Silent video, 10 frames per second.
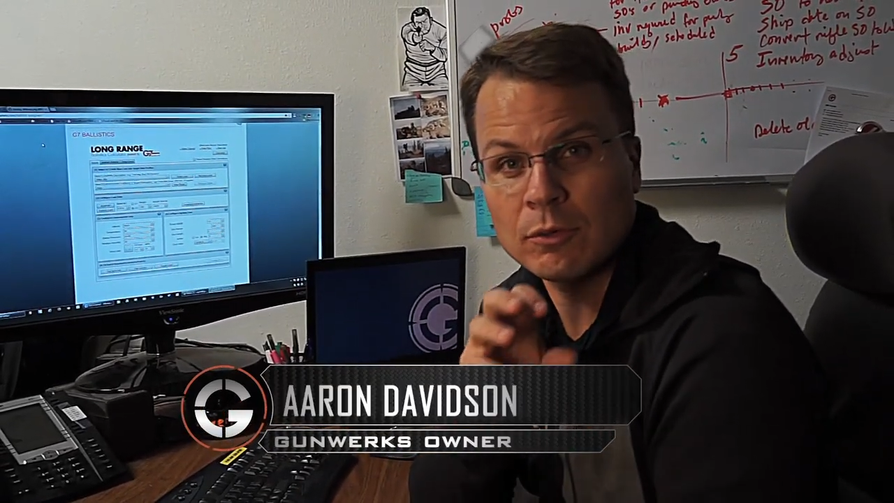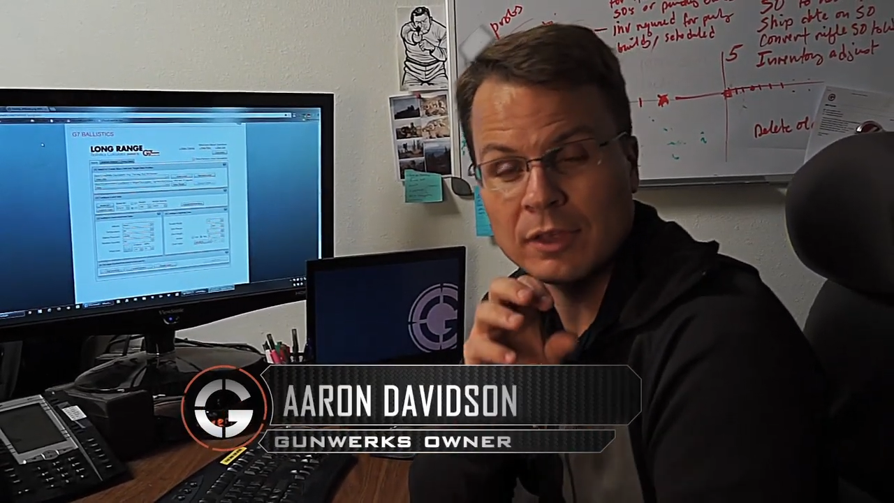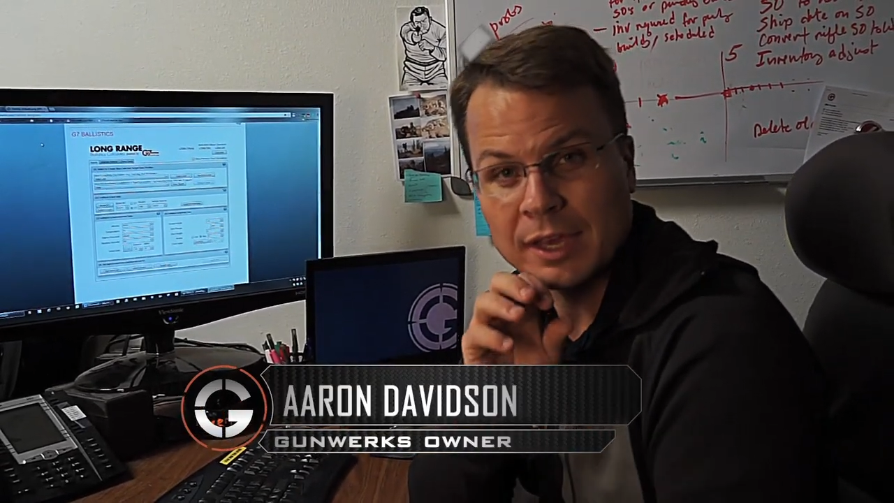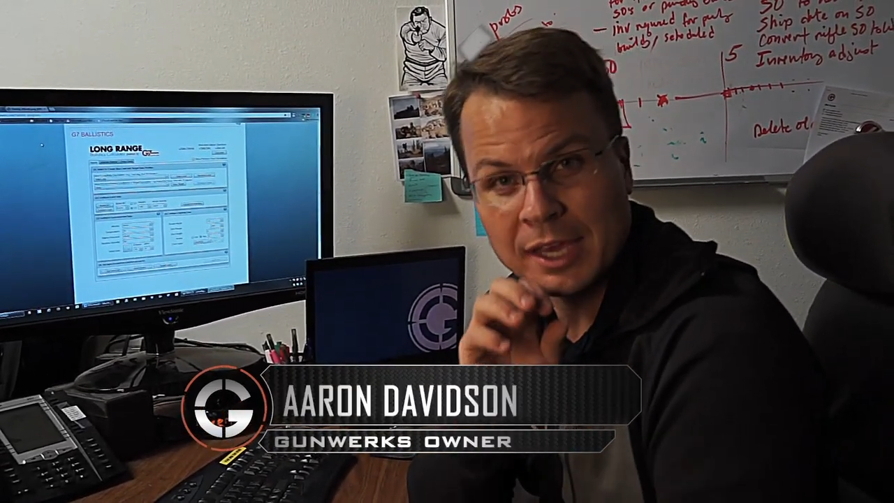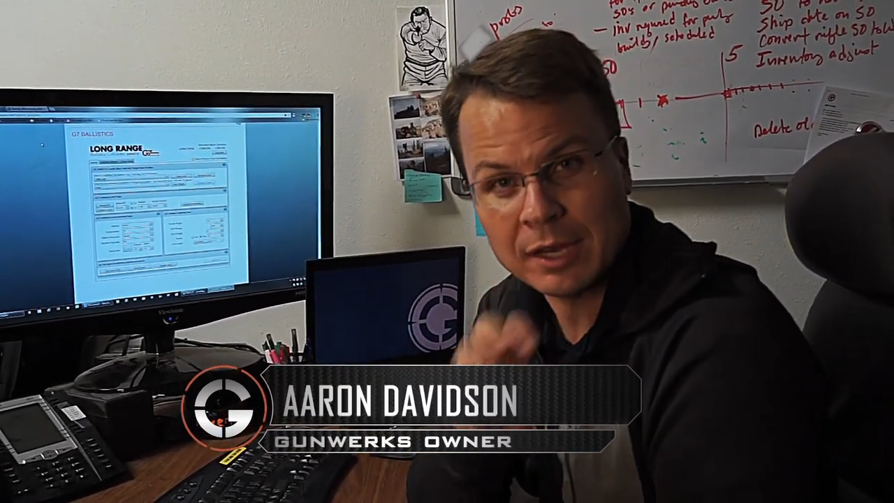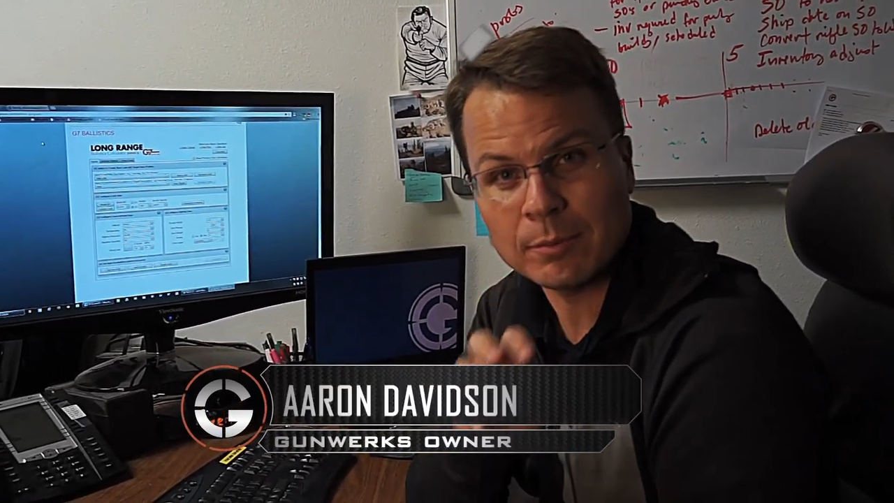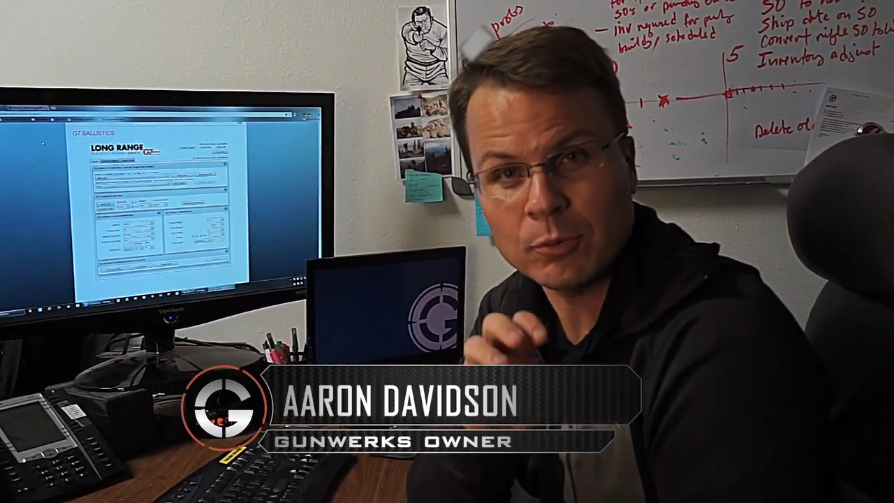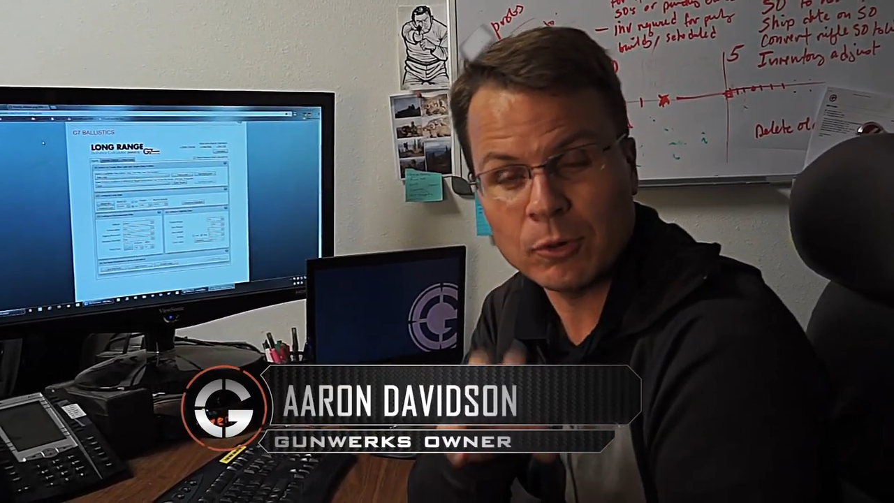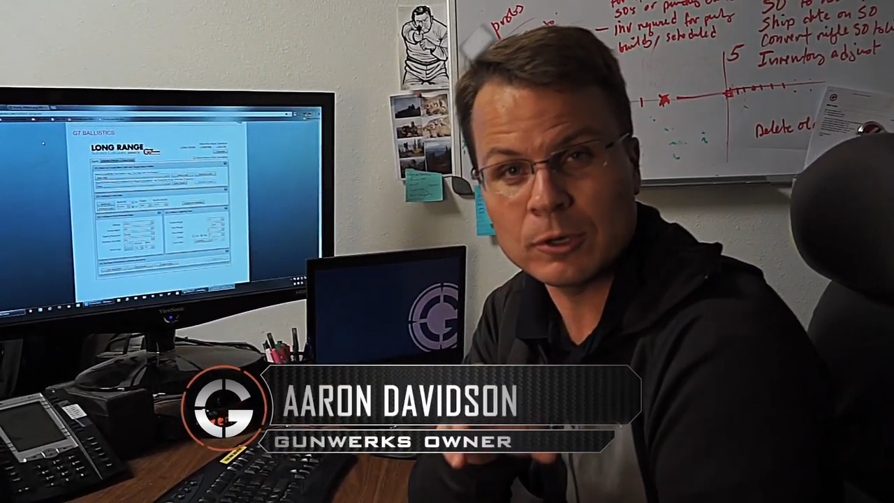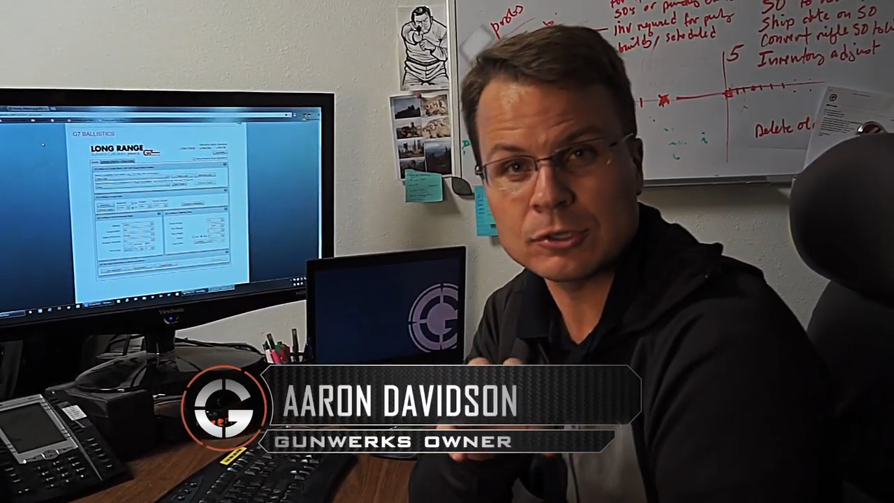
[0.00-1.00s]
the
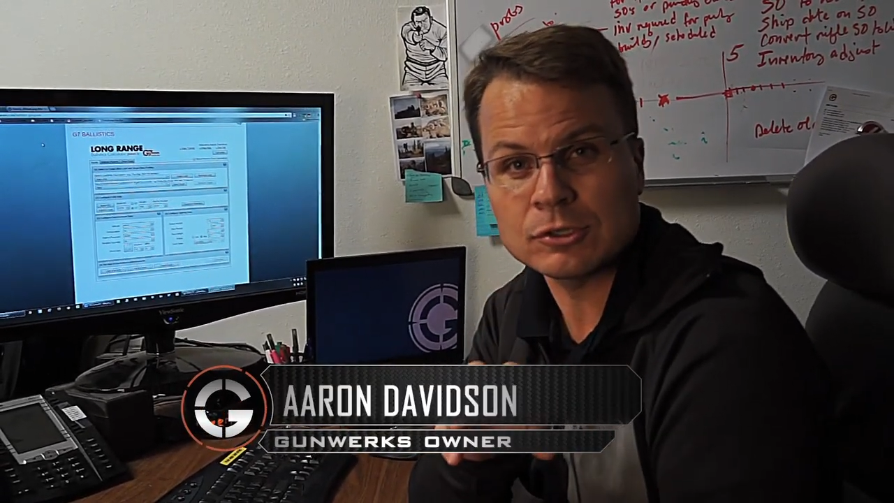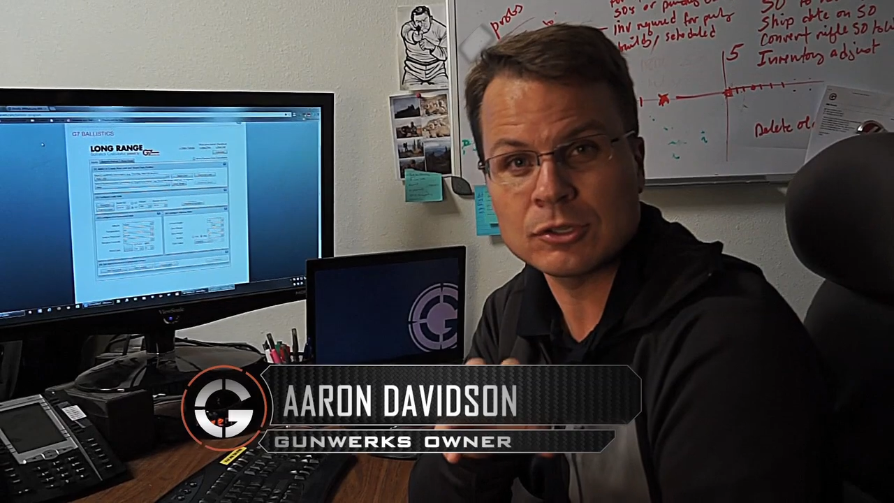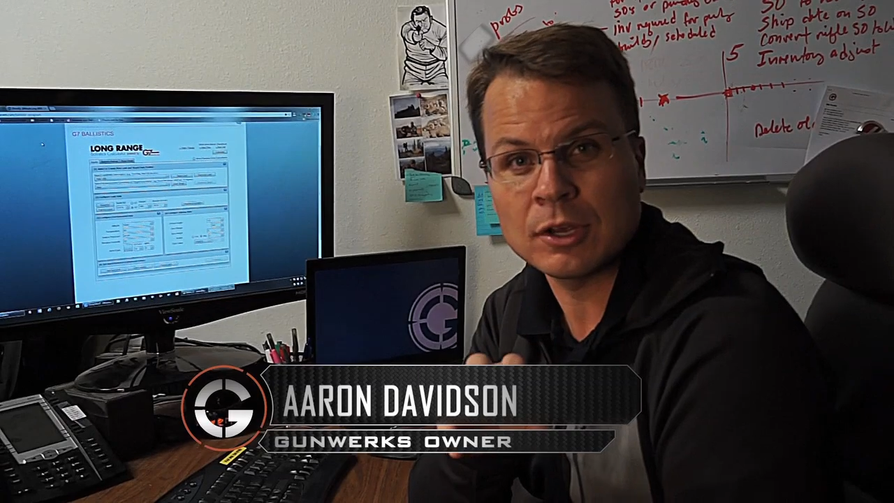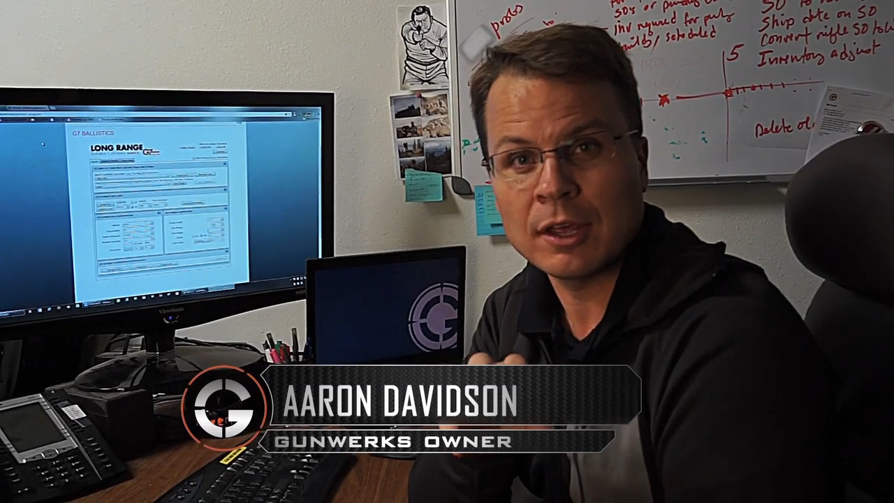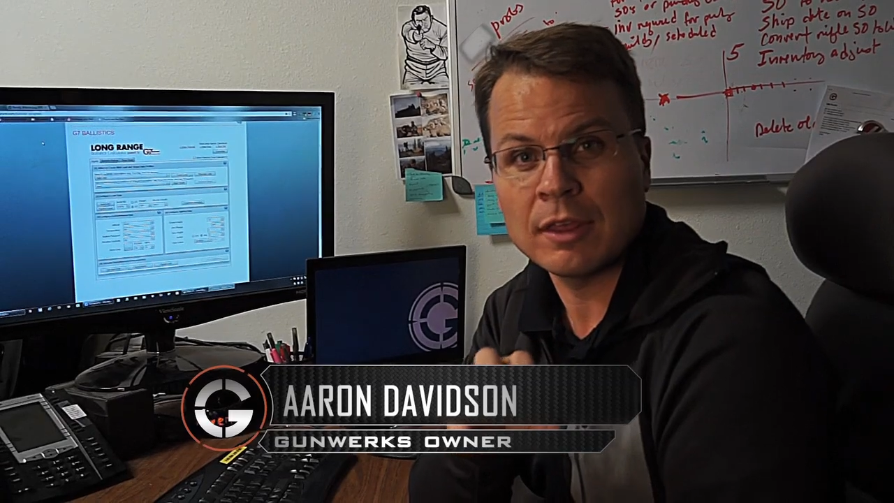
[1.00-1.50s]
inputs